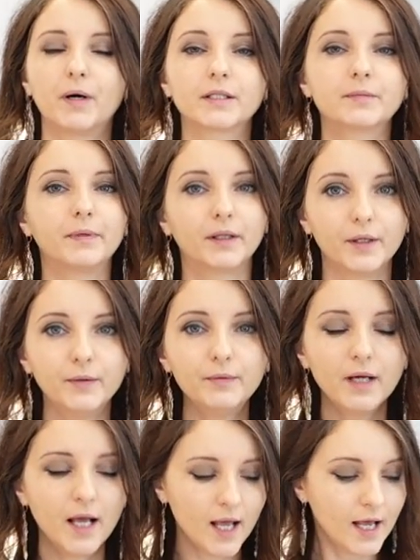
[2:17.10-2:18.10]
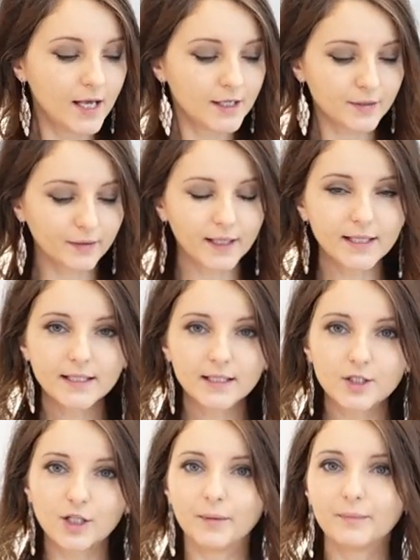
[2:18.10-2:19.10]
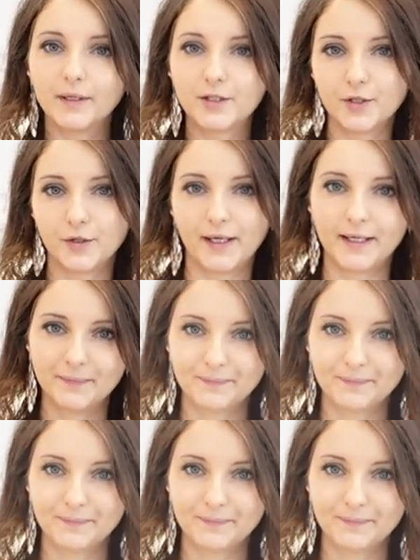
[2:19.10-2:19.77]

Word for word: box below. So let's jump into it.